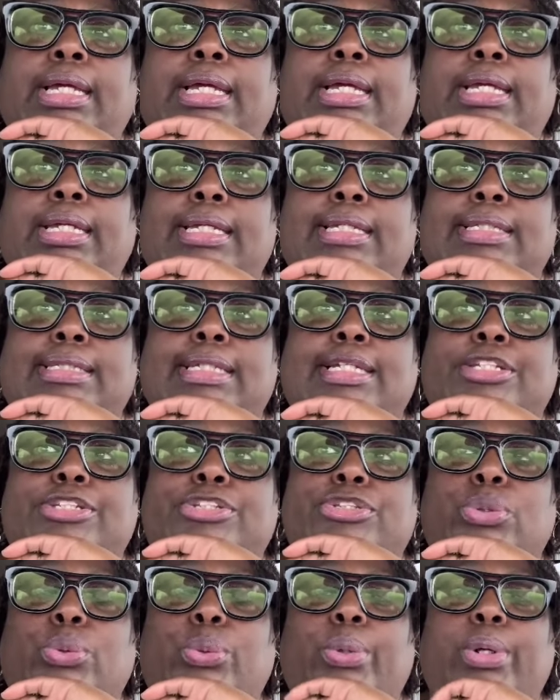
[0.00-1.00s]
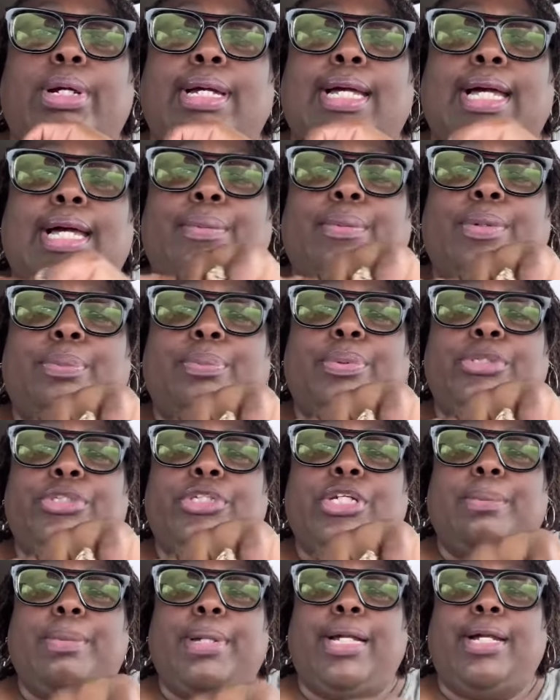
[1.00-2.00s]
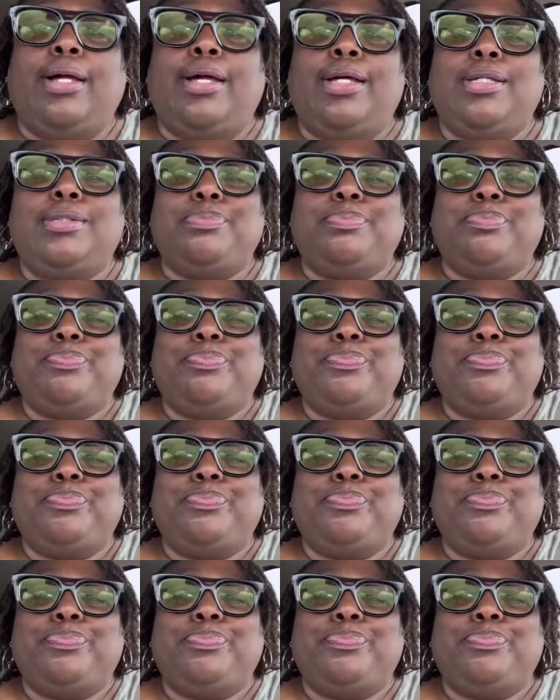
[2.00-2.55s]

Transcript: and get inside the store i will put y'all back on